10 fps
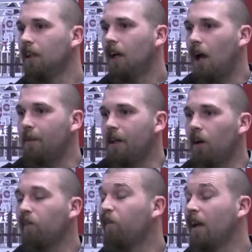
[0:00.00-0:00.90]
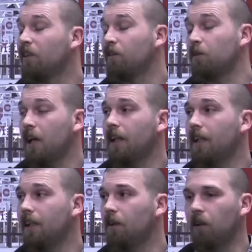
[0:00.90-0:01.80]
And, I mean, they're all friends from
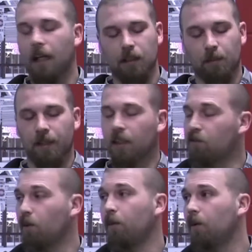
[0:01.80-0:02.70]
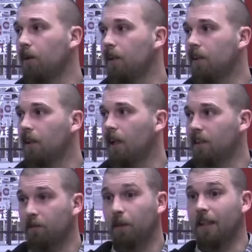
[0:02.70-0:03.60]
Chateauguay. They're guys I play touch football with. They're guys
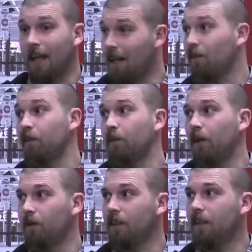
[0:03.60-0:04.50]
I've played tackle football with.